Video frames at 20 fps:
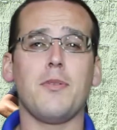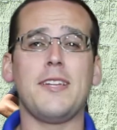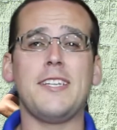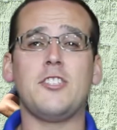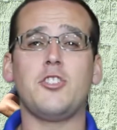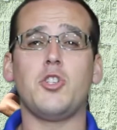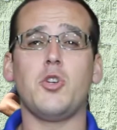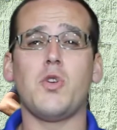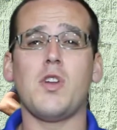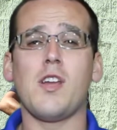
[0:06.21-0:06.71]
police
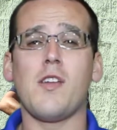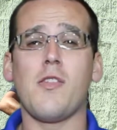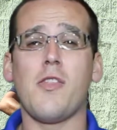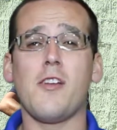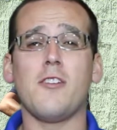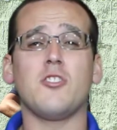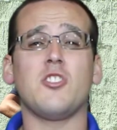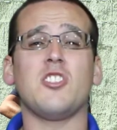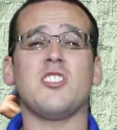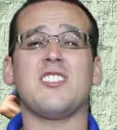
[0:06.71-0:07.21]
shooting,
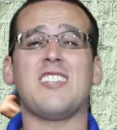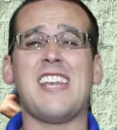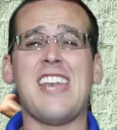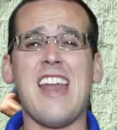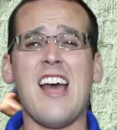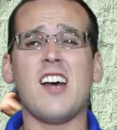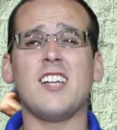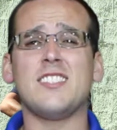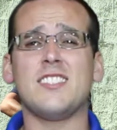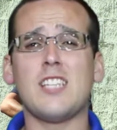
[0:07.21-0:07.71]
there's just
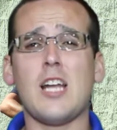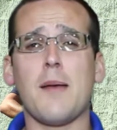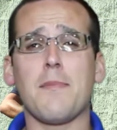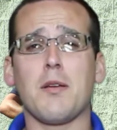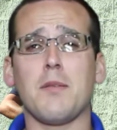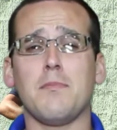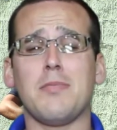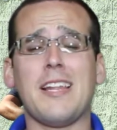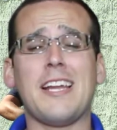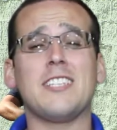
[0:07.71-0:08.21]
nonstop
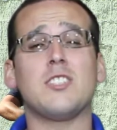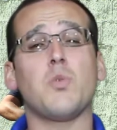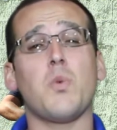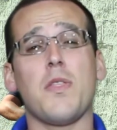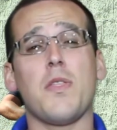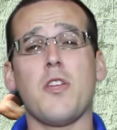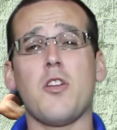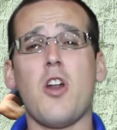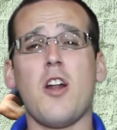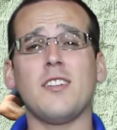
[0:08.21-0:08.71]
complaints
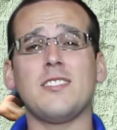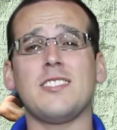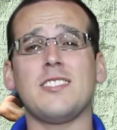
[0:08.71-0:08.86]
within our